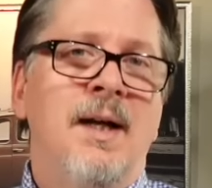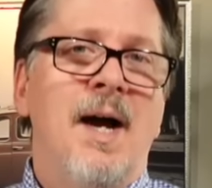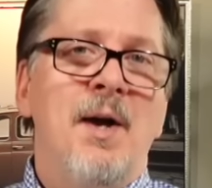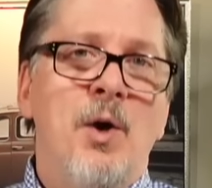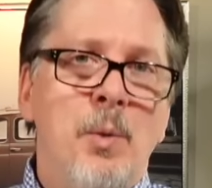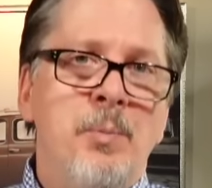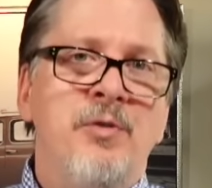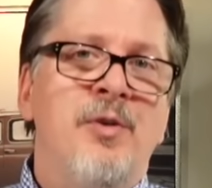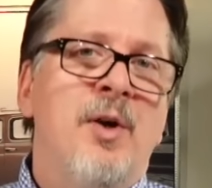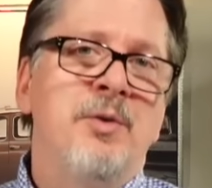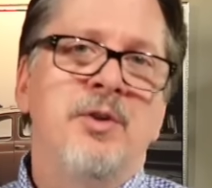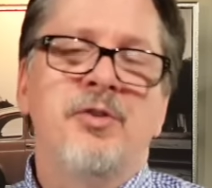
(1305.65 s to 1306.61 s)
I hope you
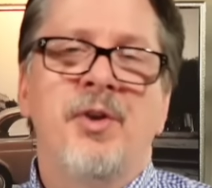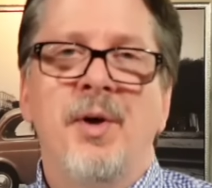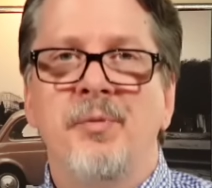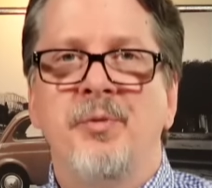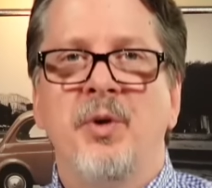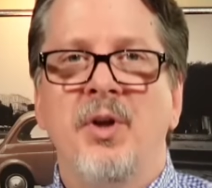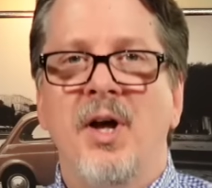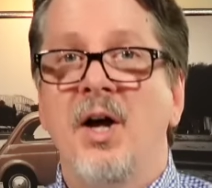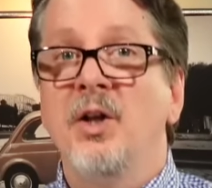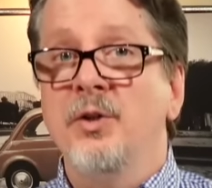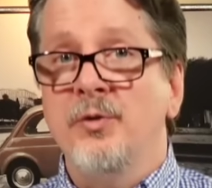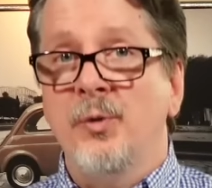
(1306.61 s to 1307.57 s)
found this helpful.
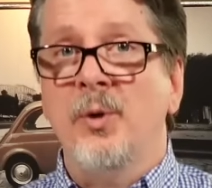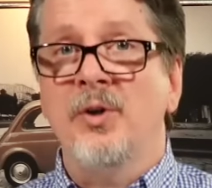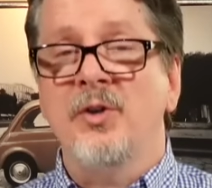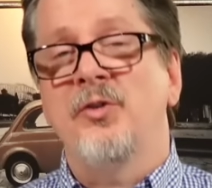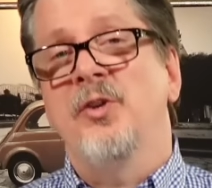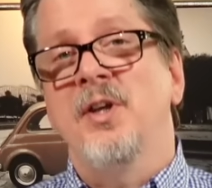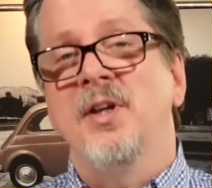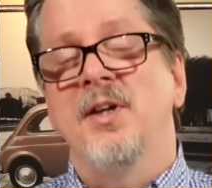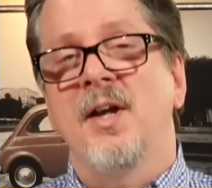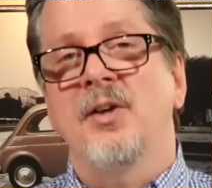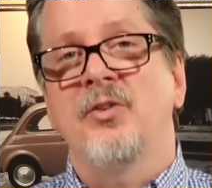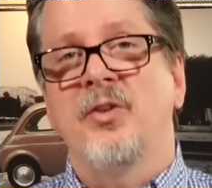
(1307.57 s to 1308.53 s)
I'll look forward to seeing you
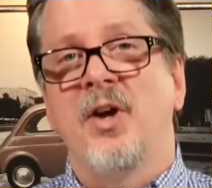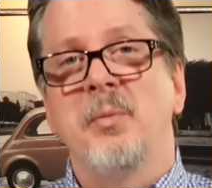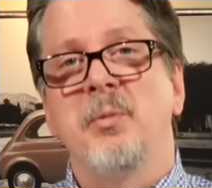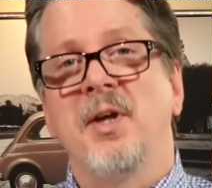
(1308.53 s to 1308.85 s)
next time.